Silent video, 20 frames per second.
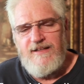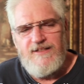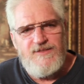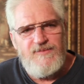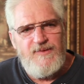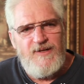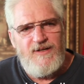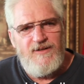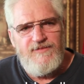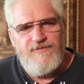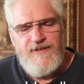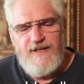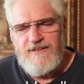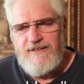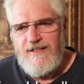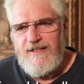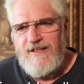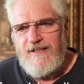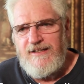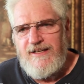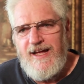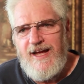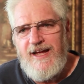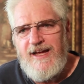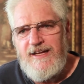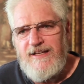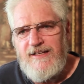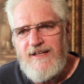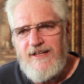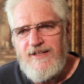As a matter of fact, he could
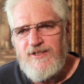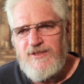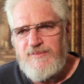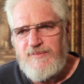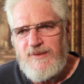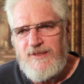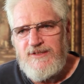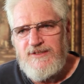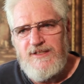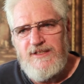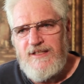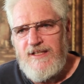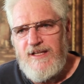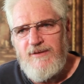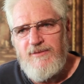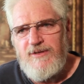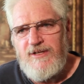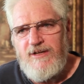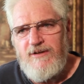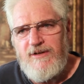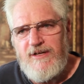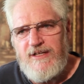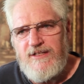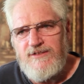die in debtor's prison, and they would go get